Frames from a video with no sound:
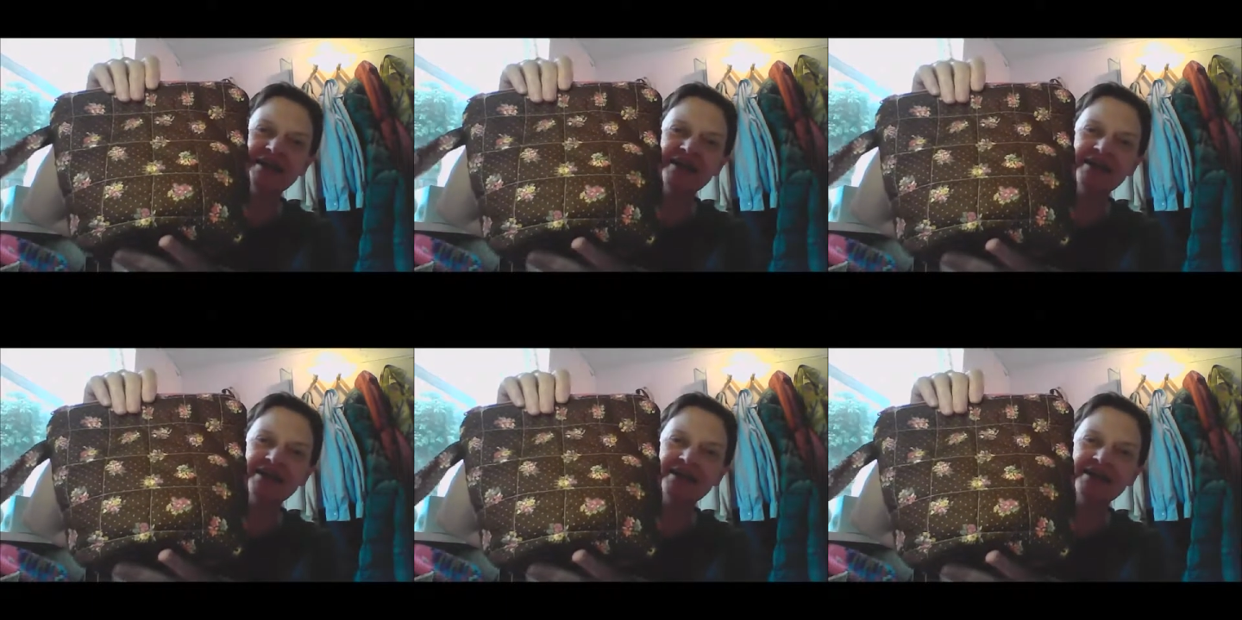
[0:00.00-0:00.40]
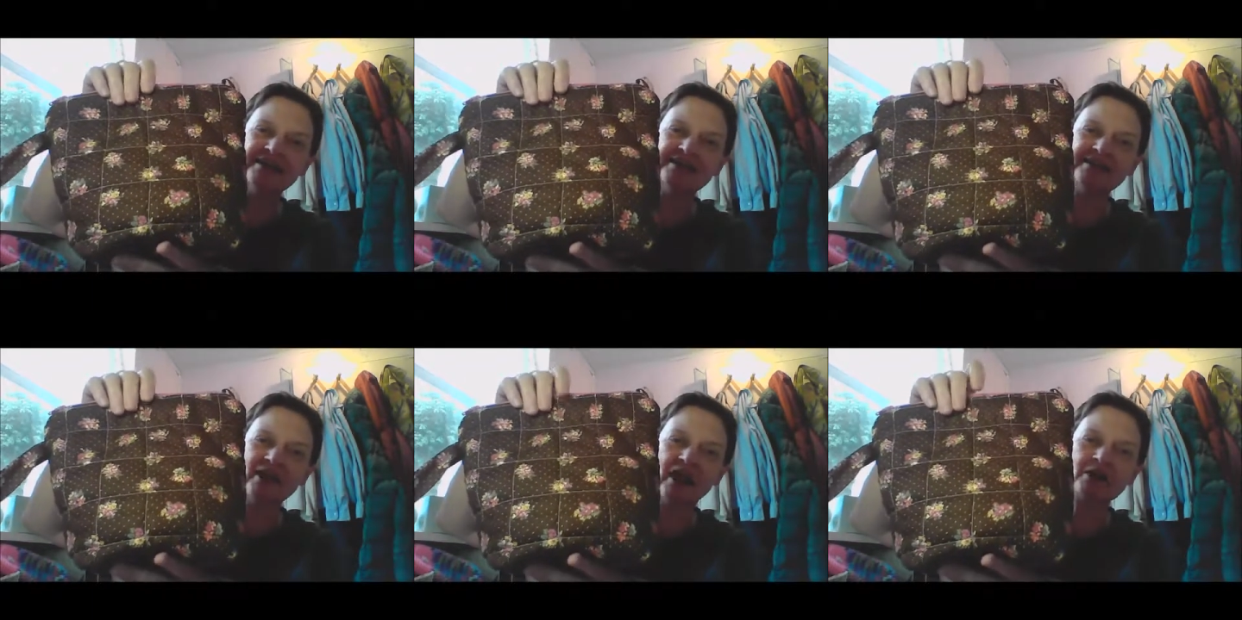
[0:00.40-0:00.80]

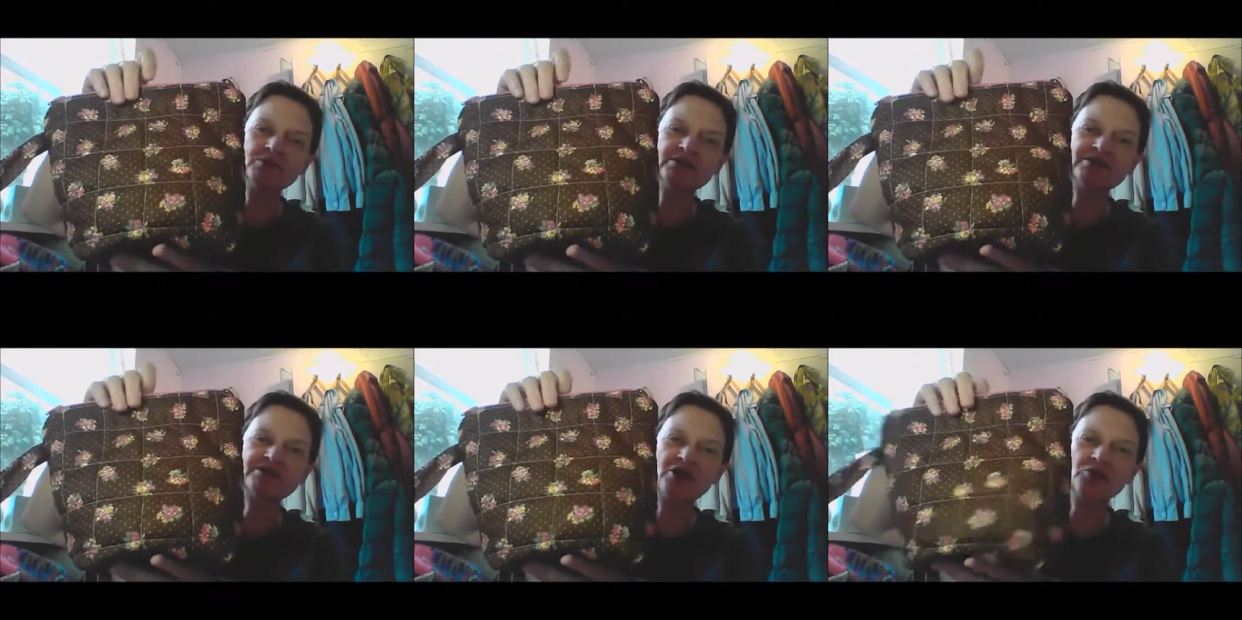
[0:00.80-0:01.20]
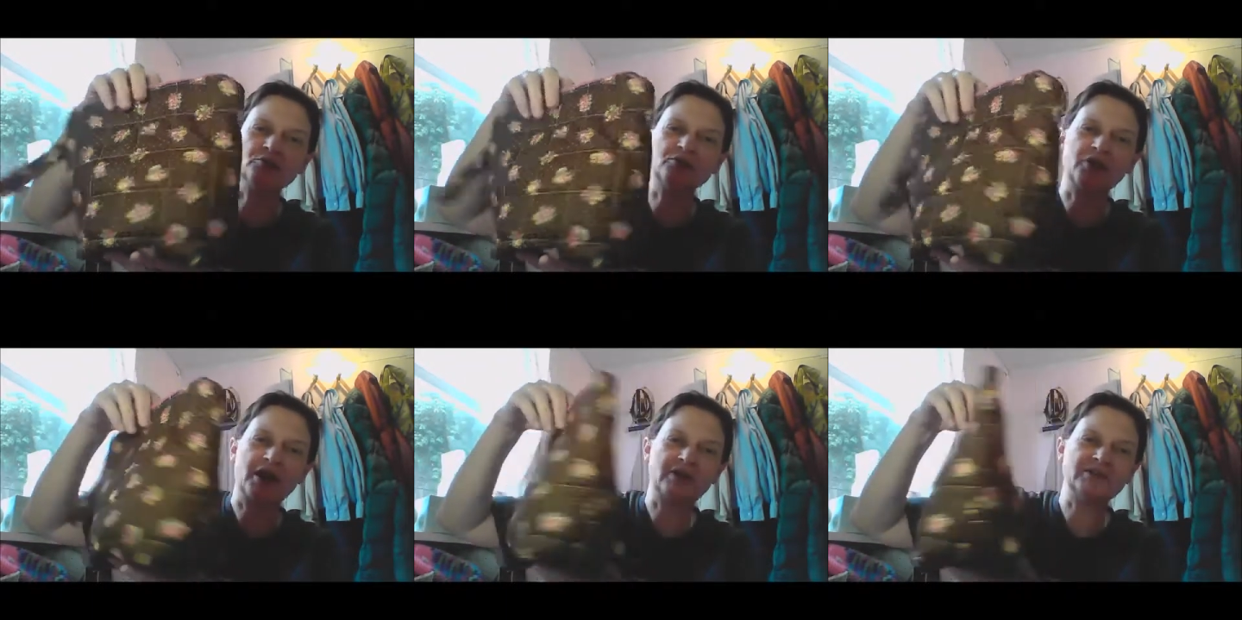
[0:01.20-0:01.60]
And I was so
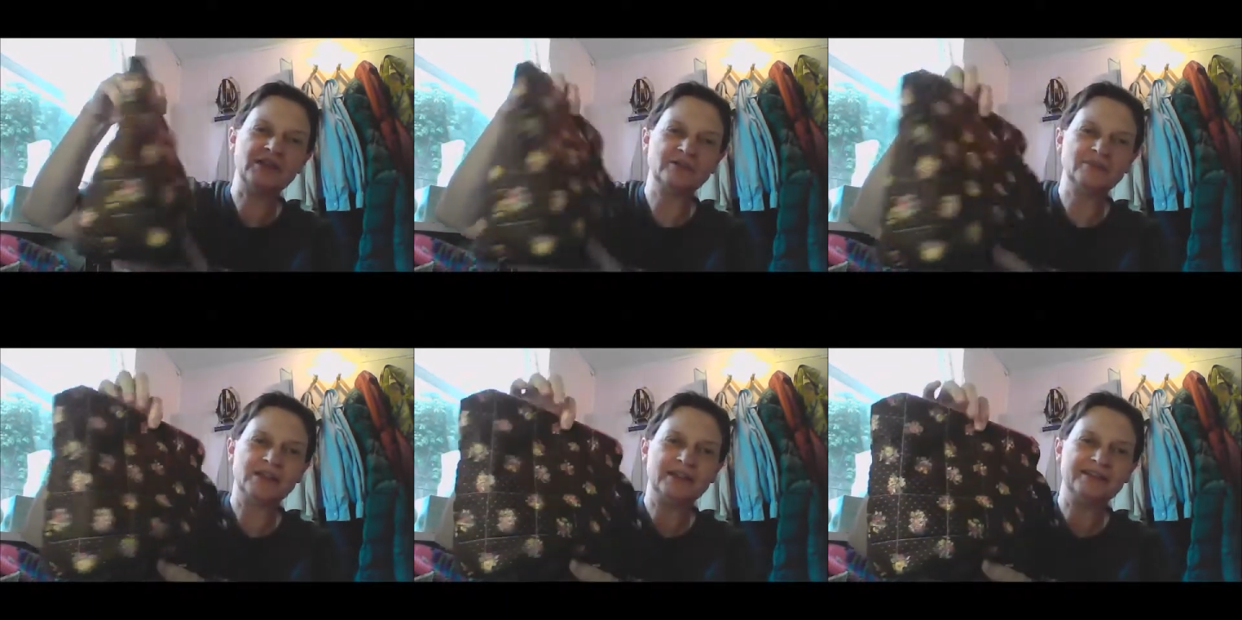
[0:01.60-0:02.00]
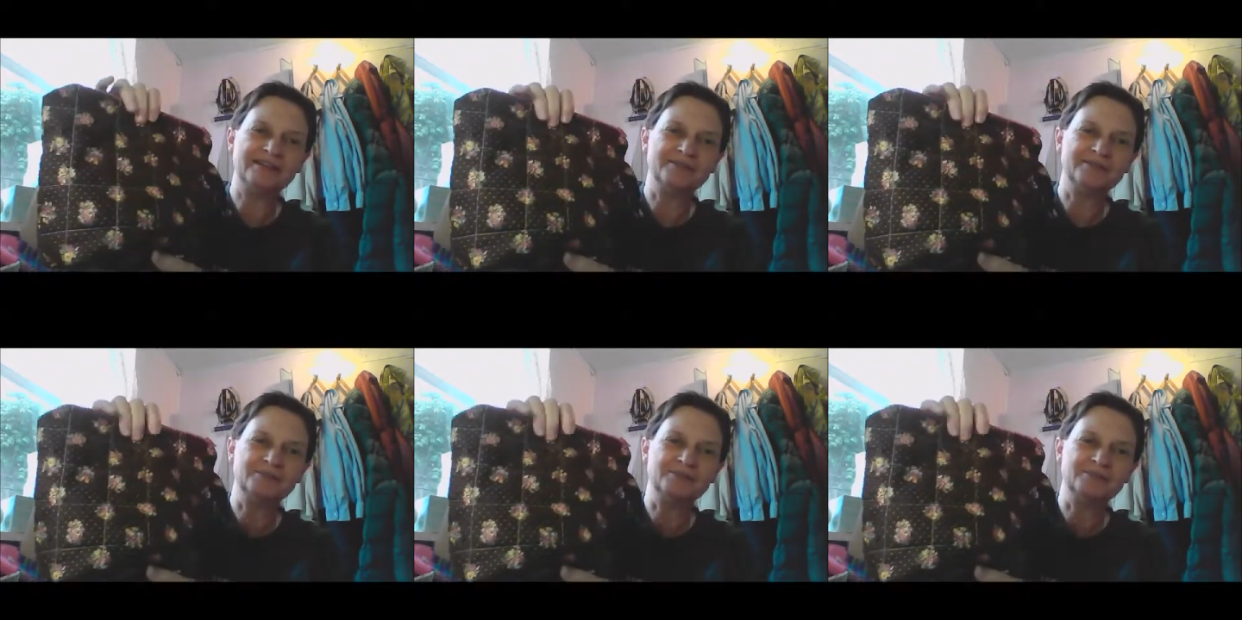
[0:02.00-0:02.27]
proud of it.